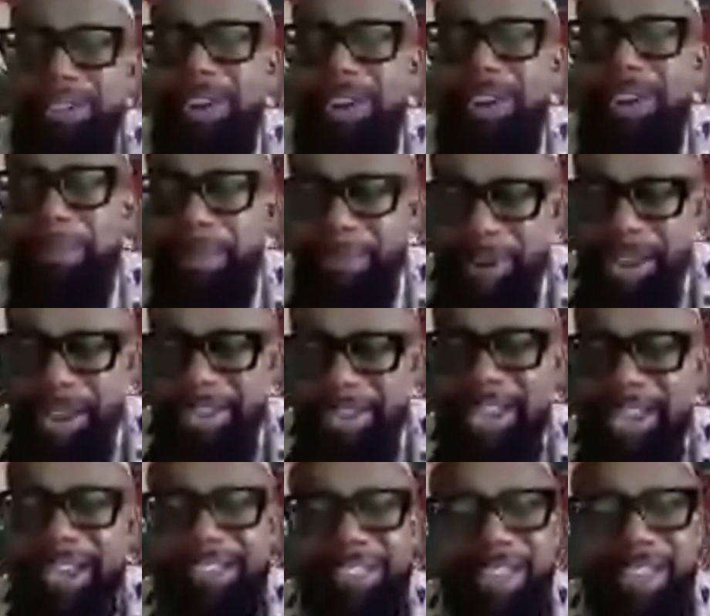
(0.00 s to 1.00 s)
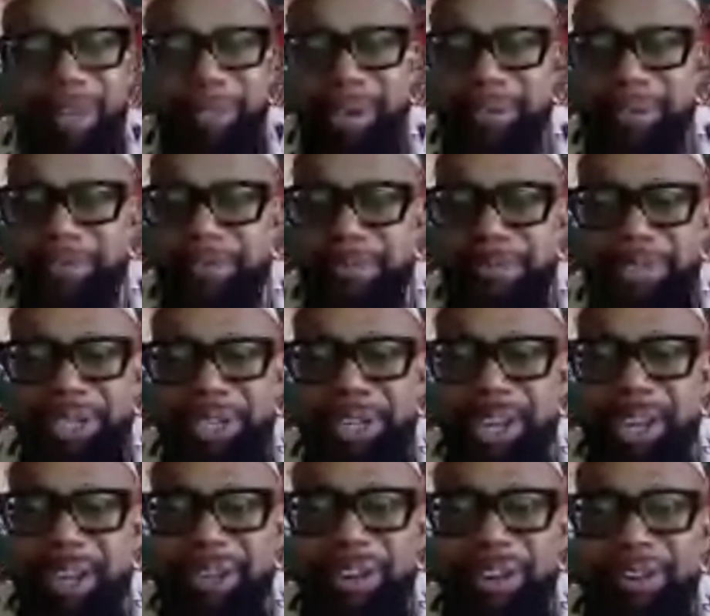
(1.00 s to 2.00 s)
Amun Ra, yes, coming in from
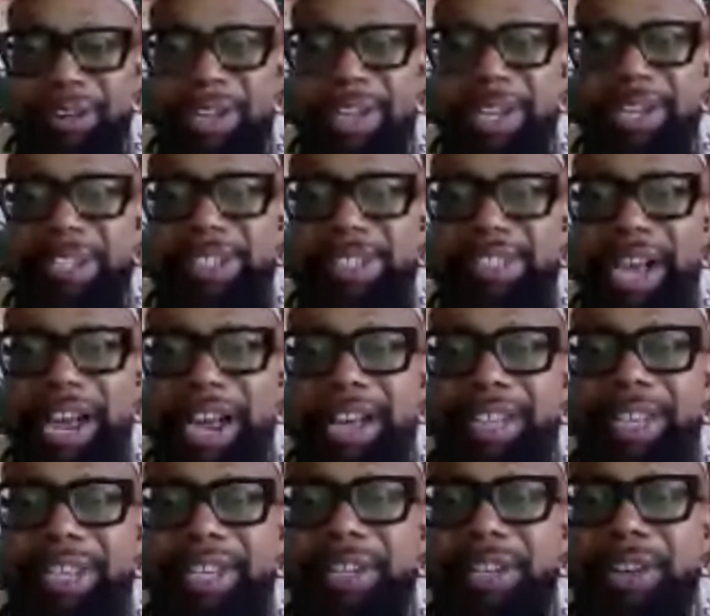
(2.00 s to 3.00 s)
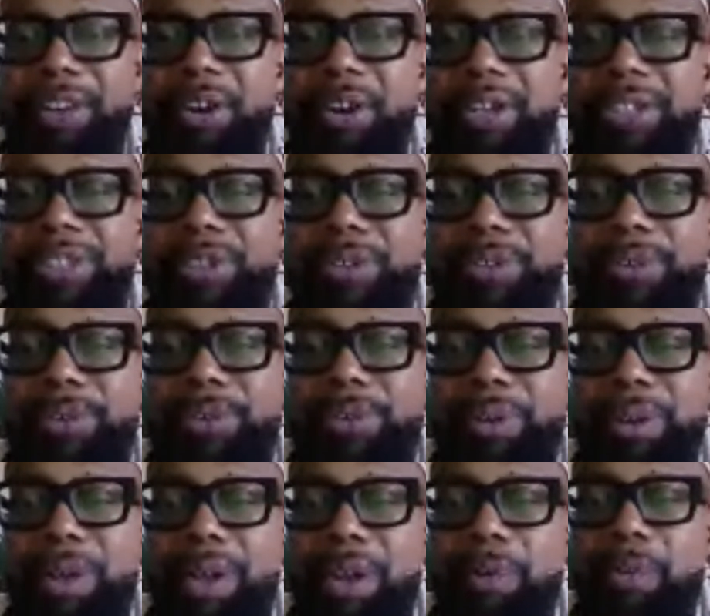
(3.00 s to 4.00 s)
Chicago. Zion Law
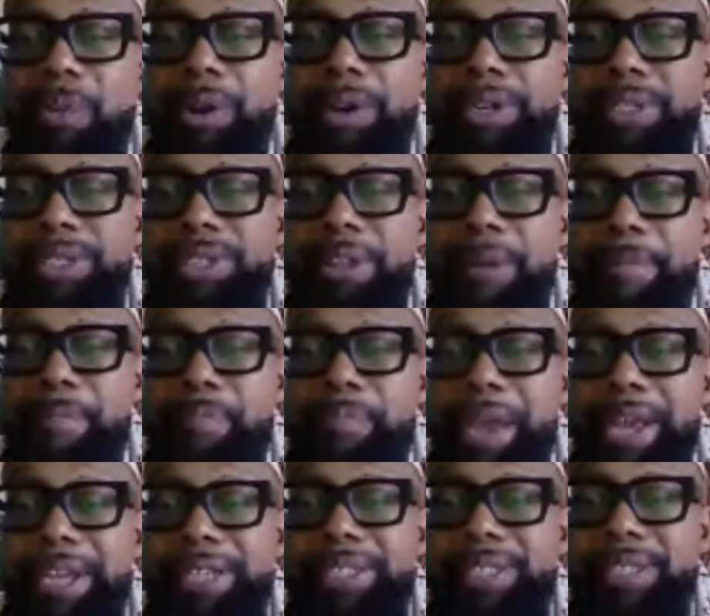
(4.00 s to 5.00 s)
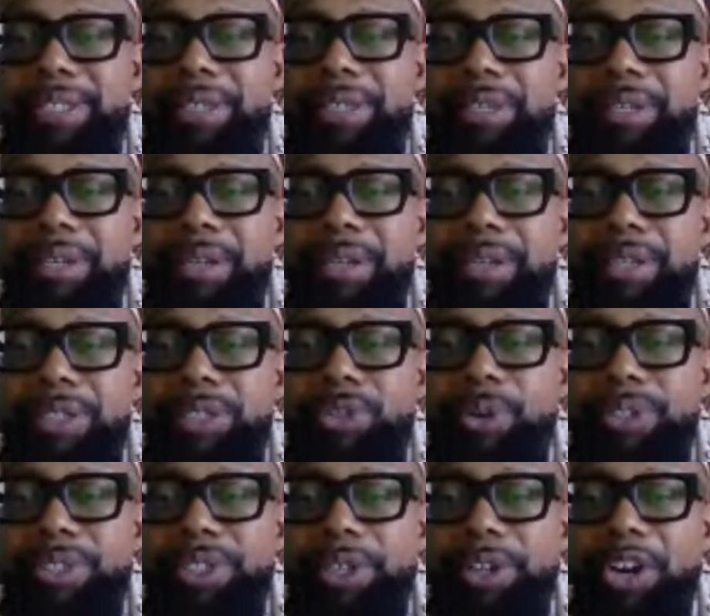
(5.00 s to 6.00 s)
School. Where's the best
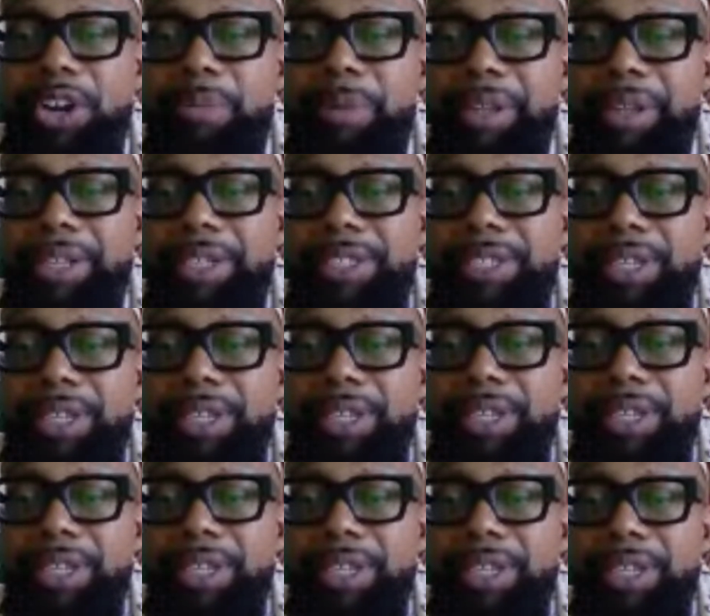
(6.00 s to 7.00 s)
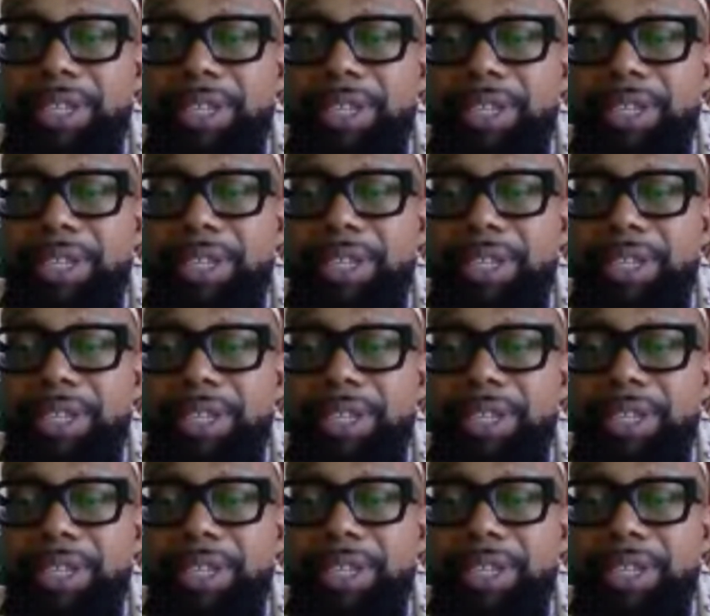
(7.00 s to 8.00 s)
source to learn about the celestial ships of the
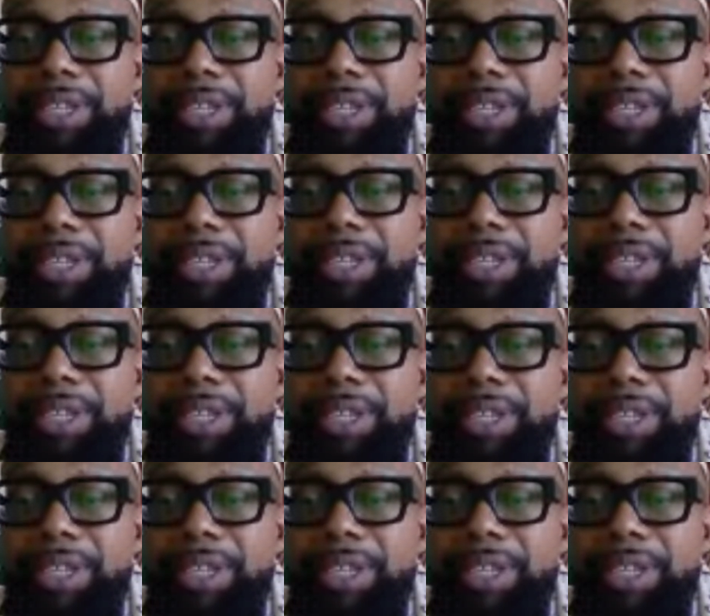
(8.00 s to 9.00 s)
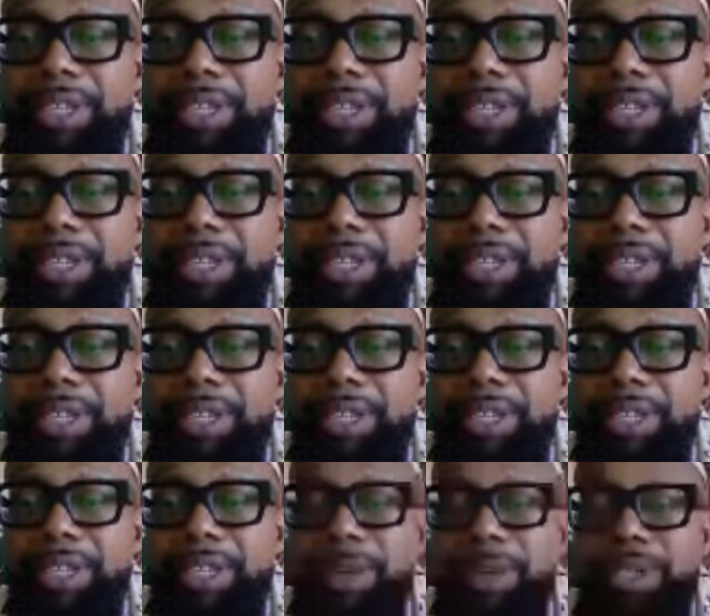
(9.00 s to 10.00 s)
North and the Sabaeans,
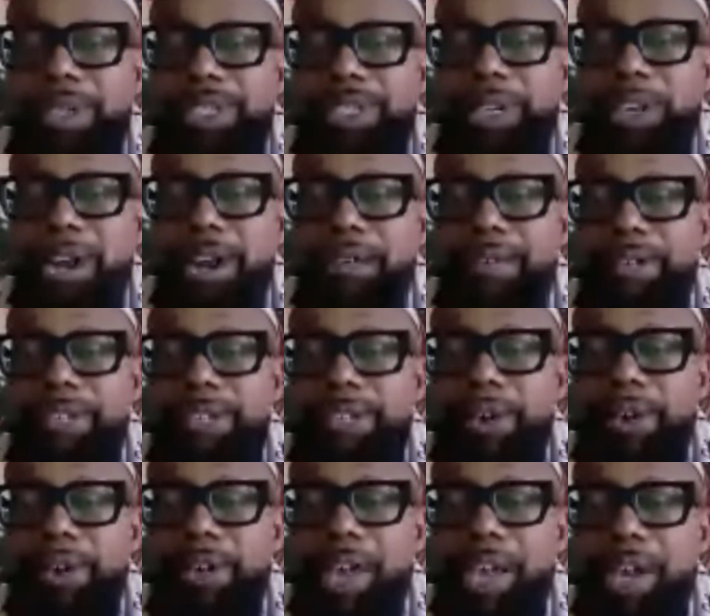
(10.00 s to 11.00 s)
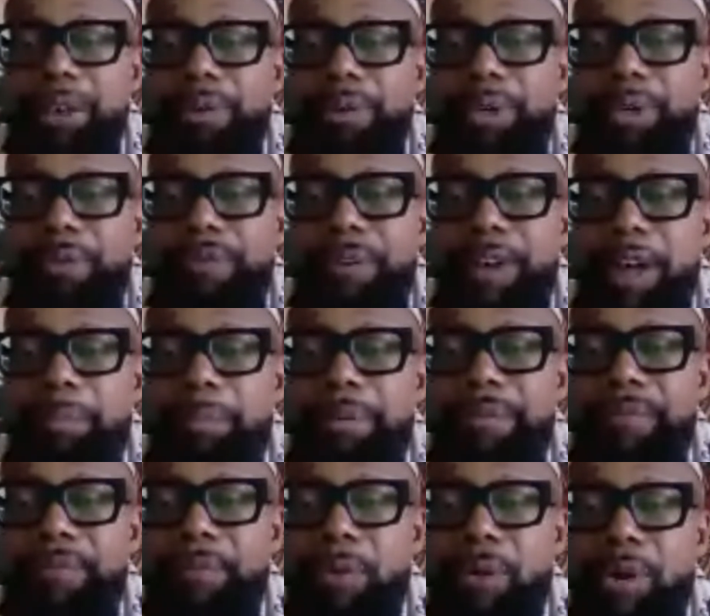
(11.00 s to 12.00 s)
which is the current zodiac, which we followed
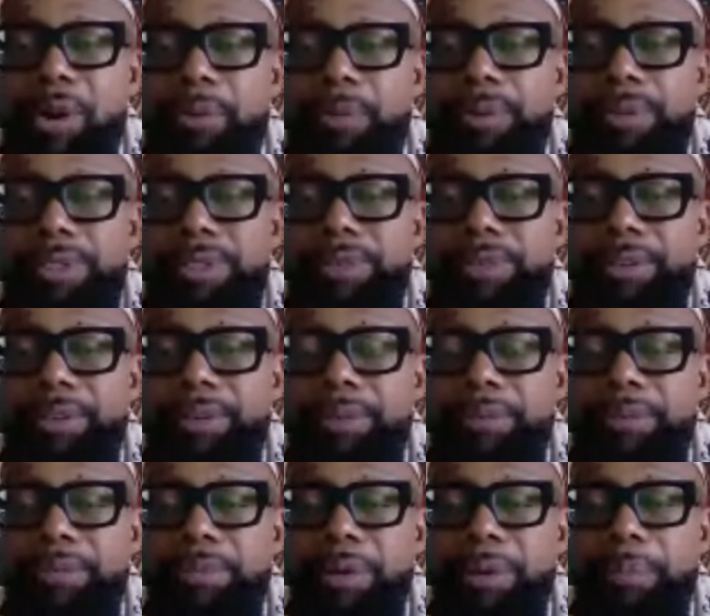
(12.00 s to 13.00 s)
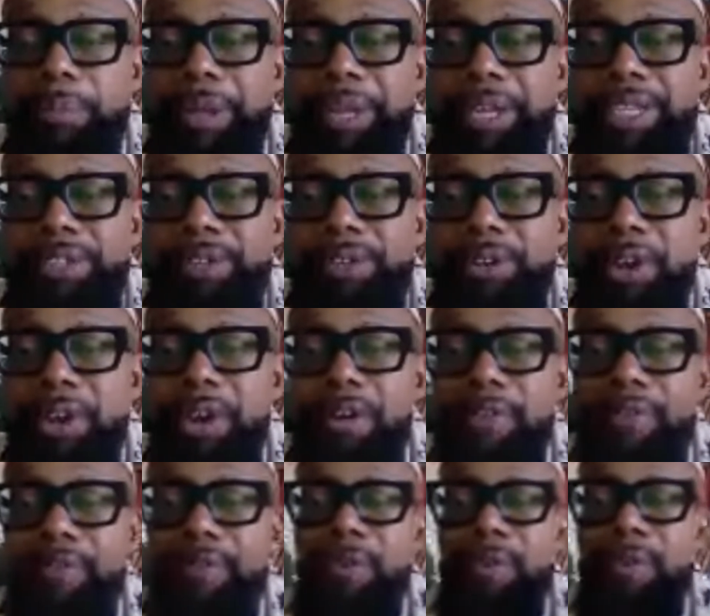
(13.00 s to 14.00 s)
before it was replaced
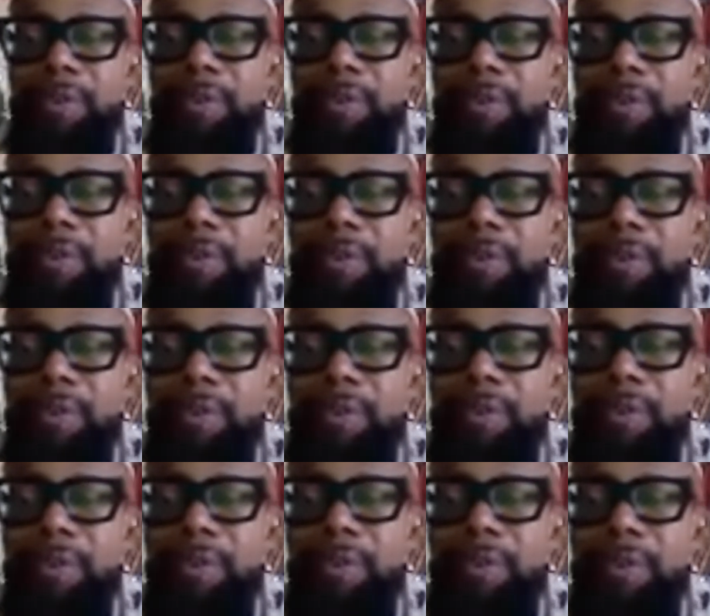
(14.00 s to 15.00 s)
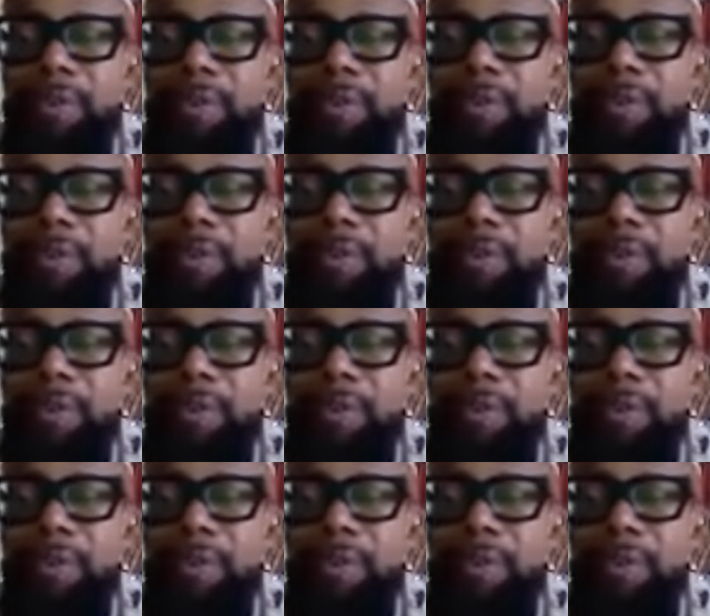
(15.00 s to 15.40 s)
for the solar zodiac?